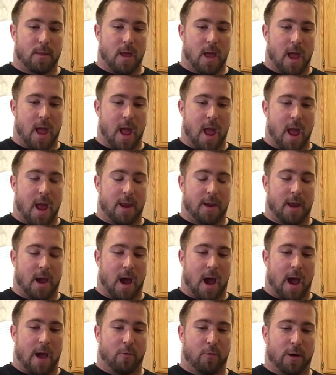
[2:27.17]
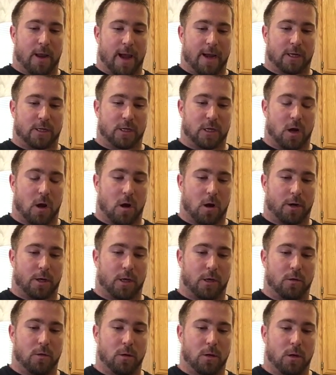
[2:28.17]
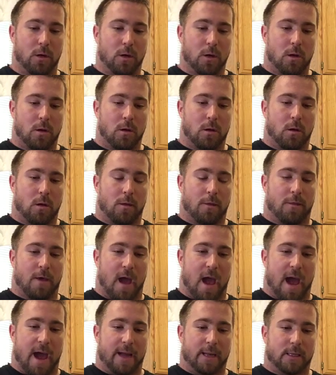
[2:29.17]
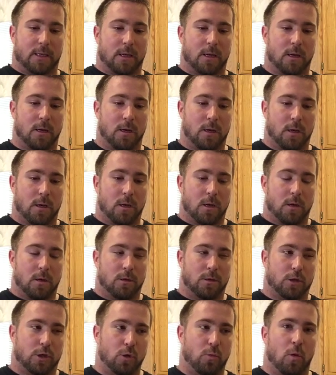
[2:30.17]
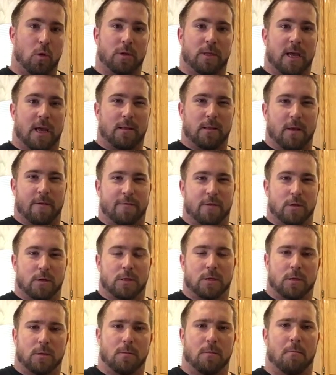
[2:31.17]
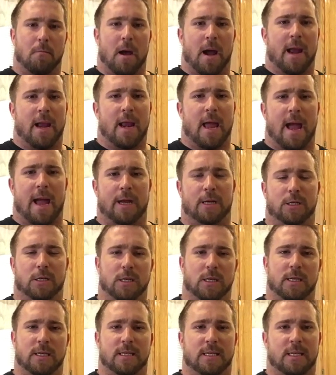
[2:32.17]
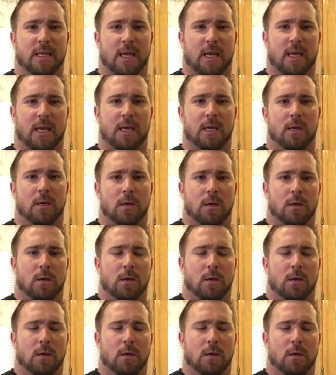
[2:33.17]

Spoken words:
And I would actually argue that sumo deadlifters might actually see